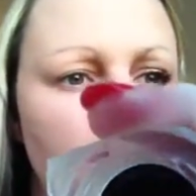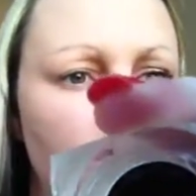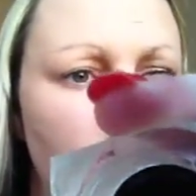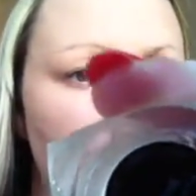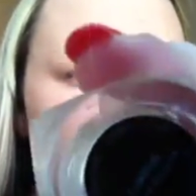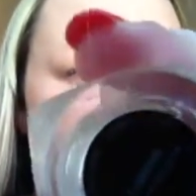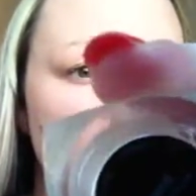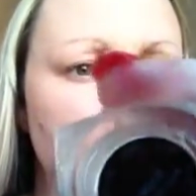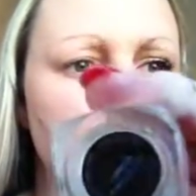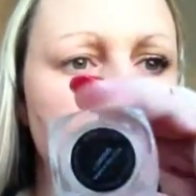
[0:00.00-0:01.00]

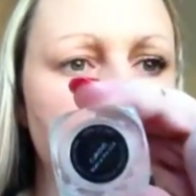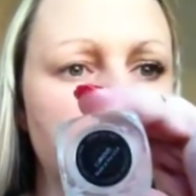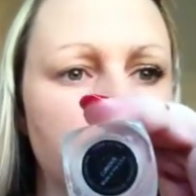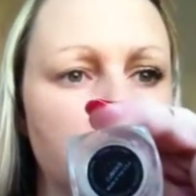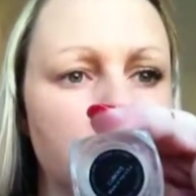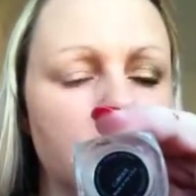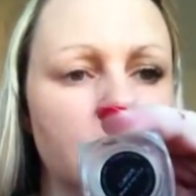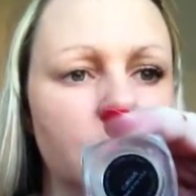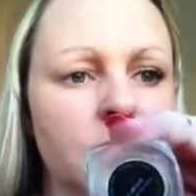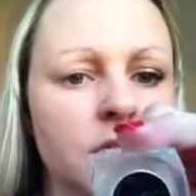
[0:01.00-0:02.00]
Curious,
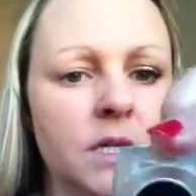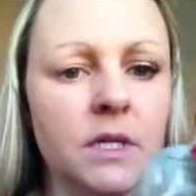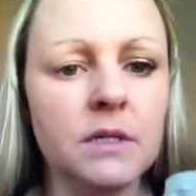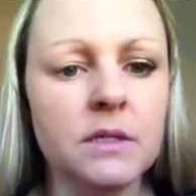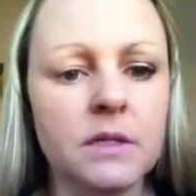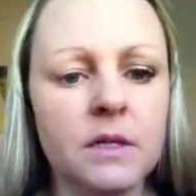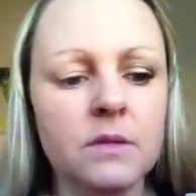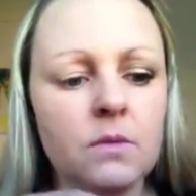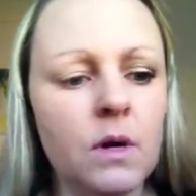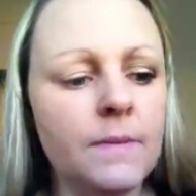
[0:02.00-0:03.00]
which is
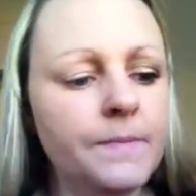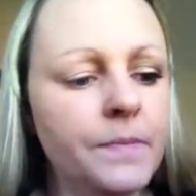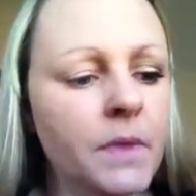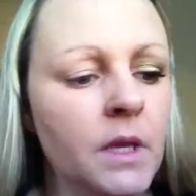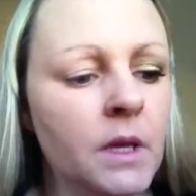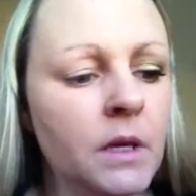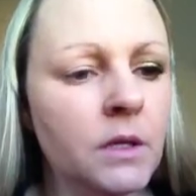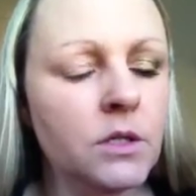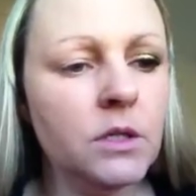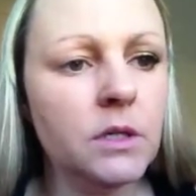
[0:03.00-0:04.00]
this one.
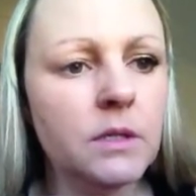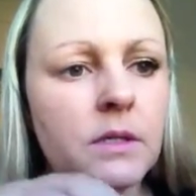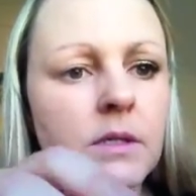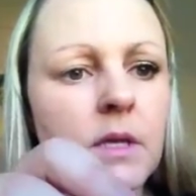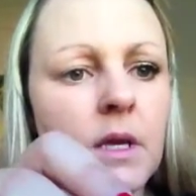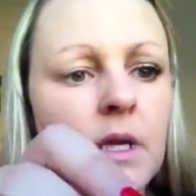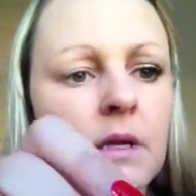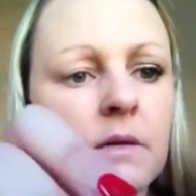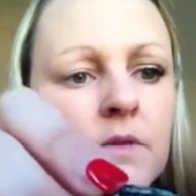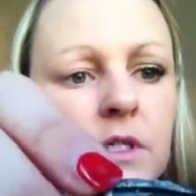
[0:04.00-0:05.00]
You can
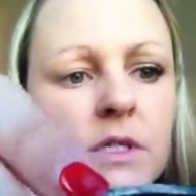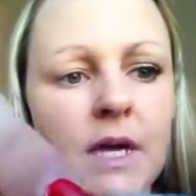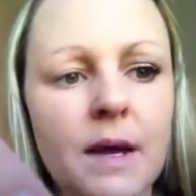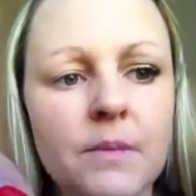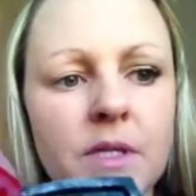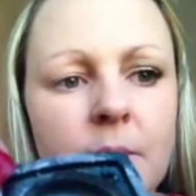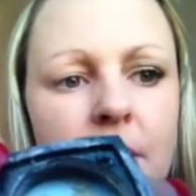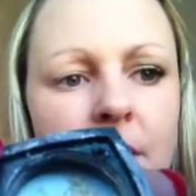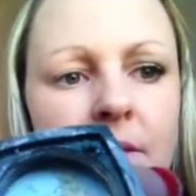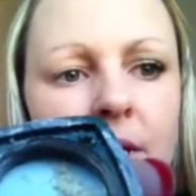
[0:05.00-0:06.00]
see, just tap some
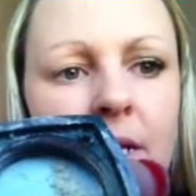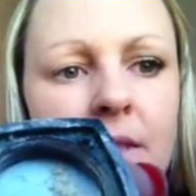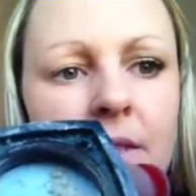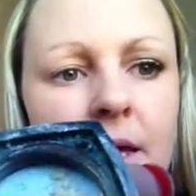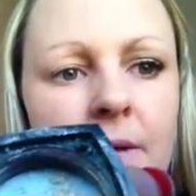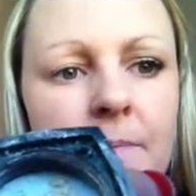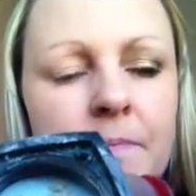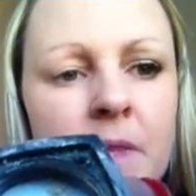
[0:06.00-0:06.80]
out in the lid there.